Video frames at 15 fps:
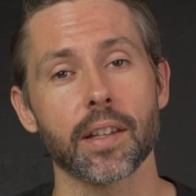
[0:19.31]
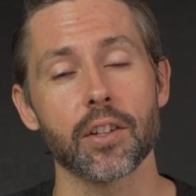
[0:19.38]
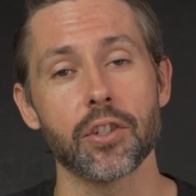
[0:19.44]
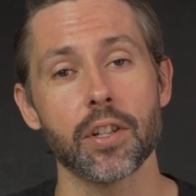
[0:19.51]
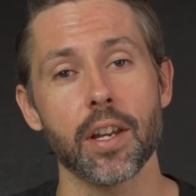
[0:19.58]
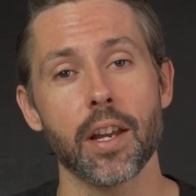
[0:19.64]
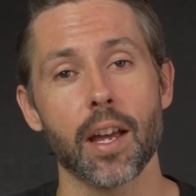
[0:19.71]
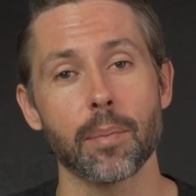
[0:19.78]
like the
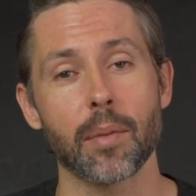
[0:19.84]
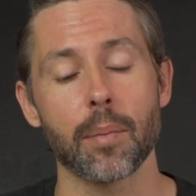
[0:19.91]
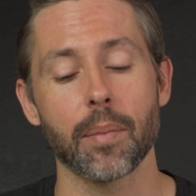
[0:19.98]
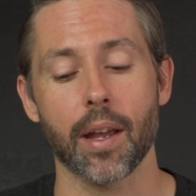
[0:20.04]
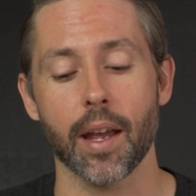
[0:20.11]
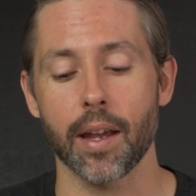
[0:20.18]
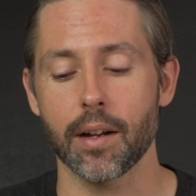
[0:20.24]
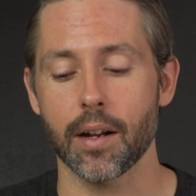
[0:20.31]

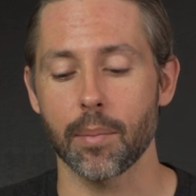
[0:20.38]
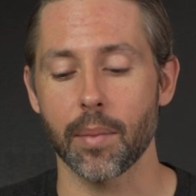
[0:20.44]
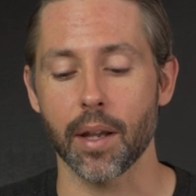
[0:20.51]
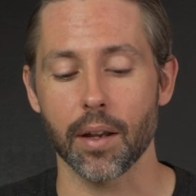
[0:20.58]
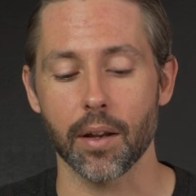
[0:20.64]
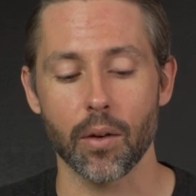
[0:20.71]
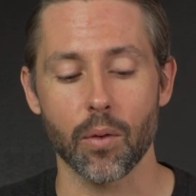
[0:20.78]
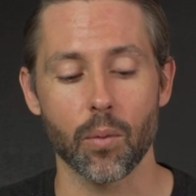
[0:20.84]
GMMK come
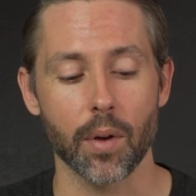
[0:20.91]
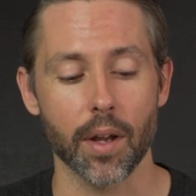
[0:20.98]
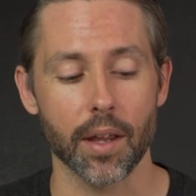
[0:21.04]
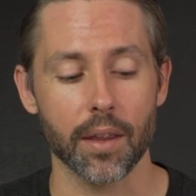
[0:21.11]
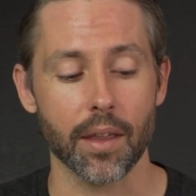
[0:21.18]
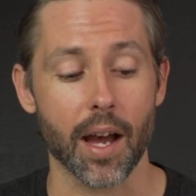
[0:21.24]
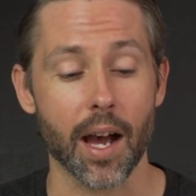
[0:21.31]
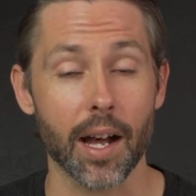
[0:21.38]
in
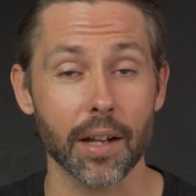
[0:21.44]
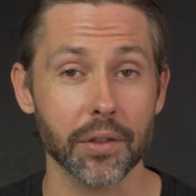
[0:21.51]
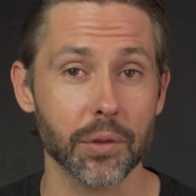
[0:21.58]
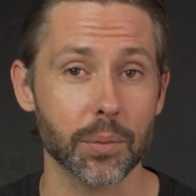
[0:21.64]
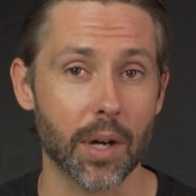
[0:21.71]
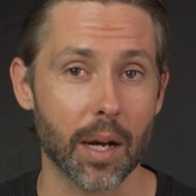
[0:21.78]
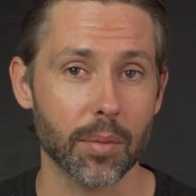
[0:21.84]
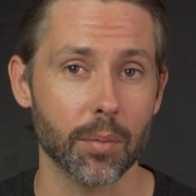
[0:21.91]
with hot
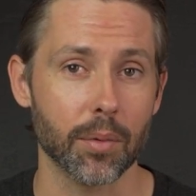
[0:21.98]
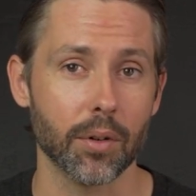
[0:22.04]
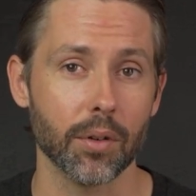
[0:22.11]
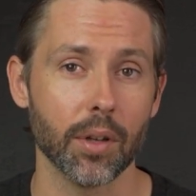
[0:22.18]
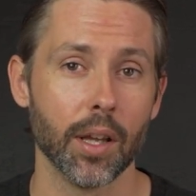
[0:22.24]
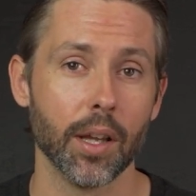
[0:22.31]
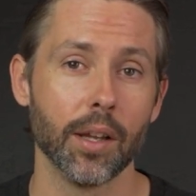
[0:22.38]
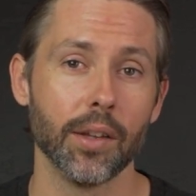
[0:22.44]

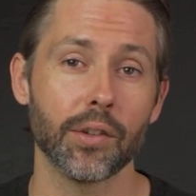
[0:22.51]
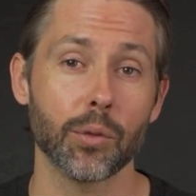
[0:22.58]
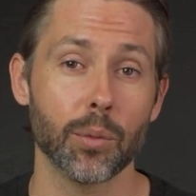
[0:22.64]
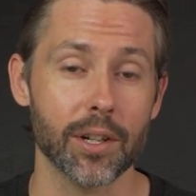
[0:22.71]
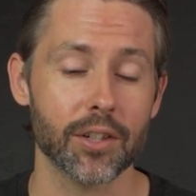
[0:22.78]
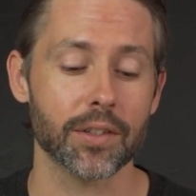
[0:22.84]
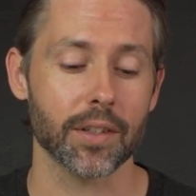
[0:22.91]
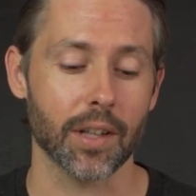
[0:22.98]
swappable
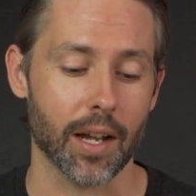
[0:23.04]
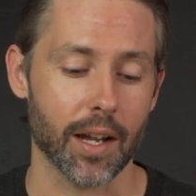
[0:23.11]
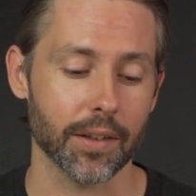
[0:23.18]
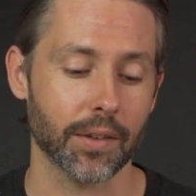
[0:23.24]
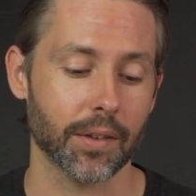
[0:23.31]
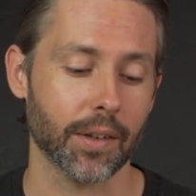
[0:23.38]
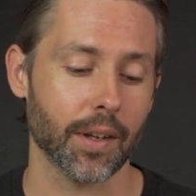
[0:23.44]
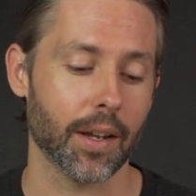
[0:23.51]
switch
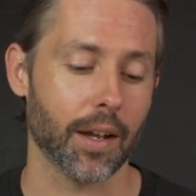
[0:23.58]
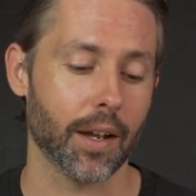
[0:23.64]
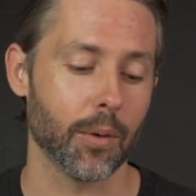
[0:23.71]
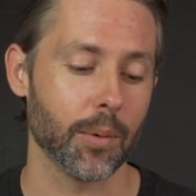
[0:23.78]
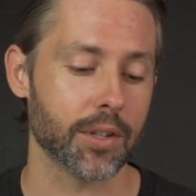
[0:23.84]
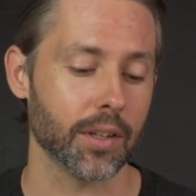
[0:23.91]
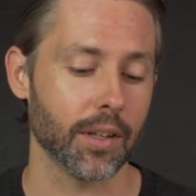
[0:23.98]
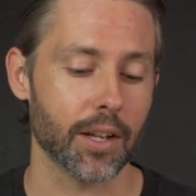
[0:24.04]
slots,
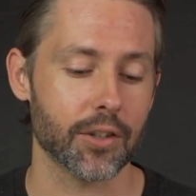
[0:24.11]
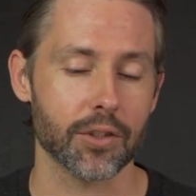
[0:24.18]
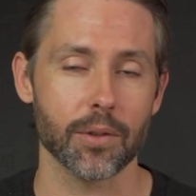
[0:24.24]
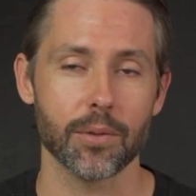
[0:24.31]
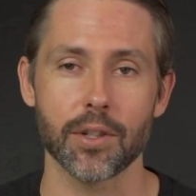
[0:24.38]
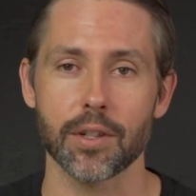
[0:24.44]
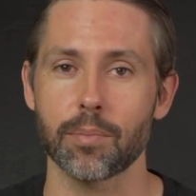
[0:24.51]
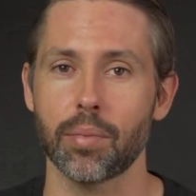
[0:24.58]
uh, which lets
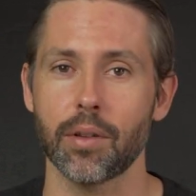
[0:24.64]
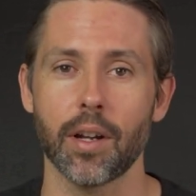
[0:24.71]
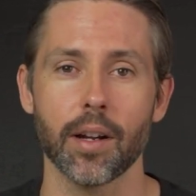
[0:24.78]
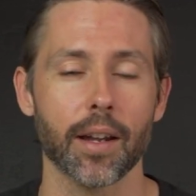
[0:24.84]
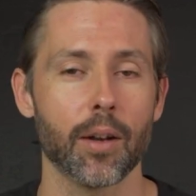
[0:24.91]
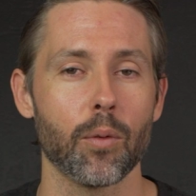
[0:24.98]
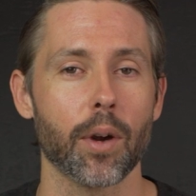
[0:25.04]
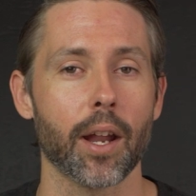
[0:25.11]
you just
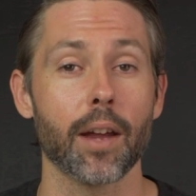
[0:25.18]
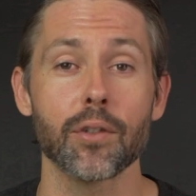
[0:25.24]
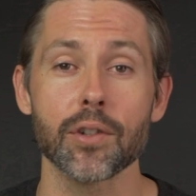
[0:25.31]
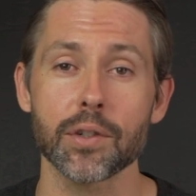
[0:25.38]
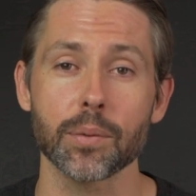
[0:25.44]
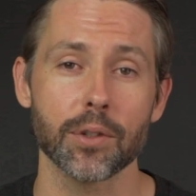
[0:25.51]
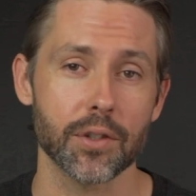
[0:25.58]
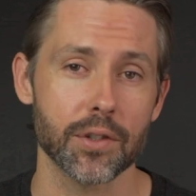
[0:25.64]
plug in
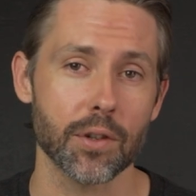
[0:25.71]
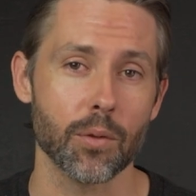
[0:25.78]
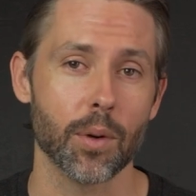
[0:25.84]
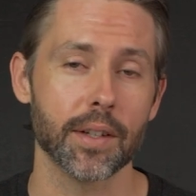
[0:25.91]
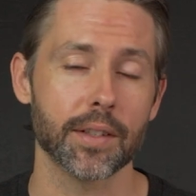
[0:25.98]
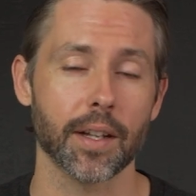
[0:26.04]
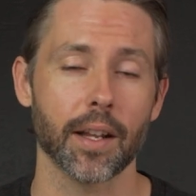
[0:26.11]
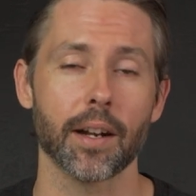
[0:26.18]
whatever switches you
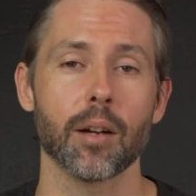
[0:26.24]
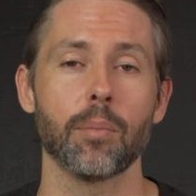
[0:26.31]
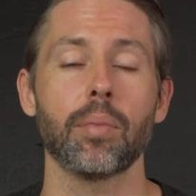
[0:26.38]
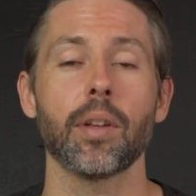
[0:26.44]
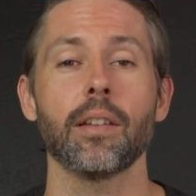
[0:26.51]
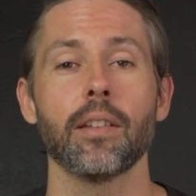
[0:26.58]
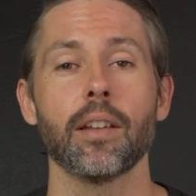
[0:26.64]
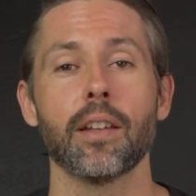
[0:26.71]
want to get a
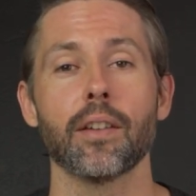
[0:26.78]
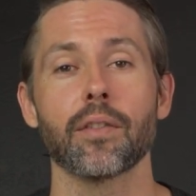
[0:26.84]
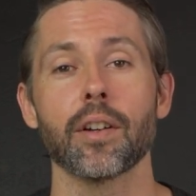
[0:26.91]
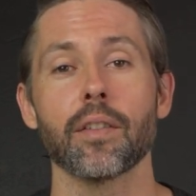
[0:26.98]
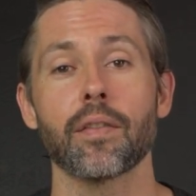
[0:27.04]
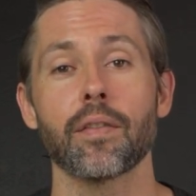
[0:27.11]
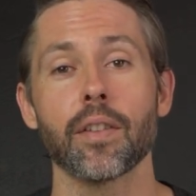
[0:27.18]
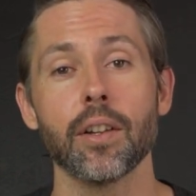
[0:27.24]
completely
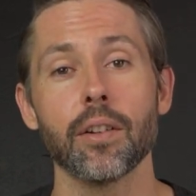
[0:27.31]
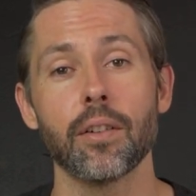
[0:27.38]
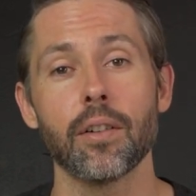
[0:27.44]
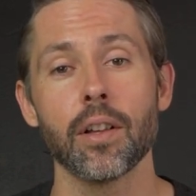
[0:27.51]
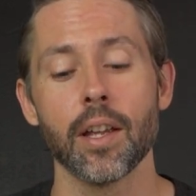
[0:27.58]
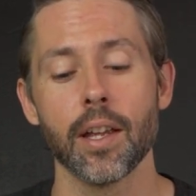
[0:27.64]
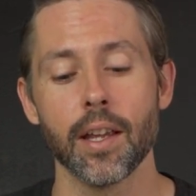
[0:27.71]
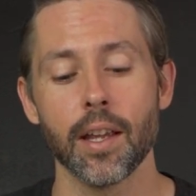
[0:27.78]
different feel